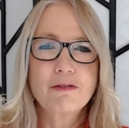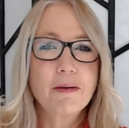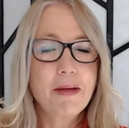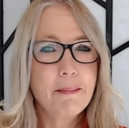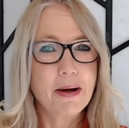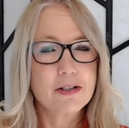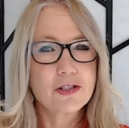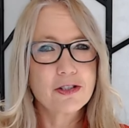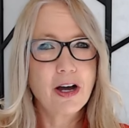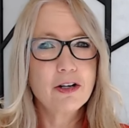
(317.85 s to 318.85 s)
Remember,
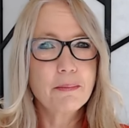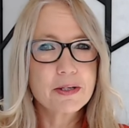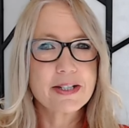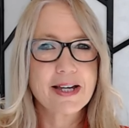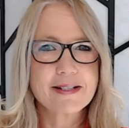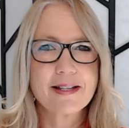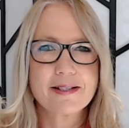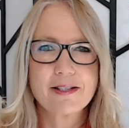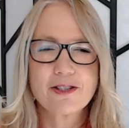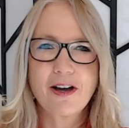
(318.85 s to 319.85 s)
denial protects
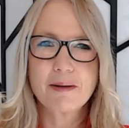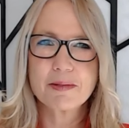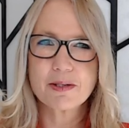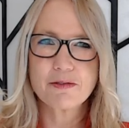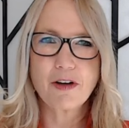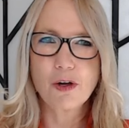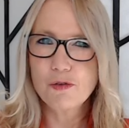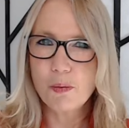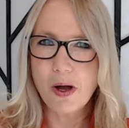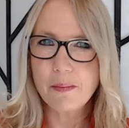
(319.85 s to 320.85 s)
us in times of
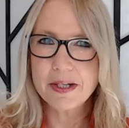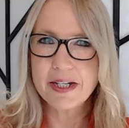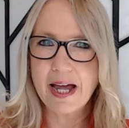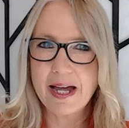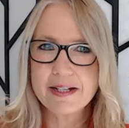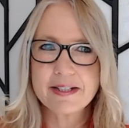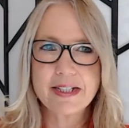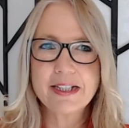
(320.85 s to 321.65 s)
overwhelming and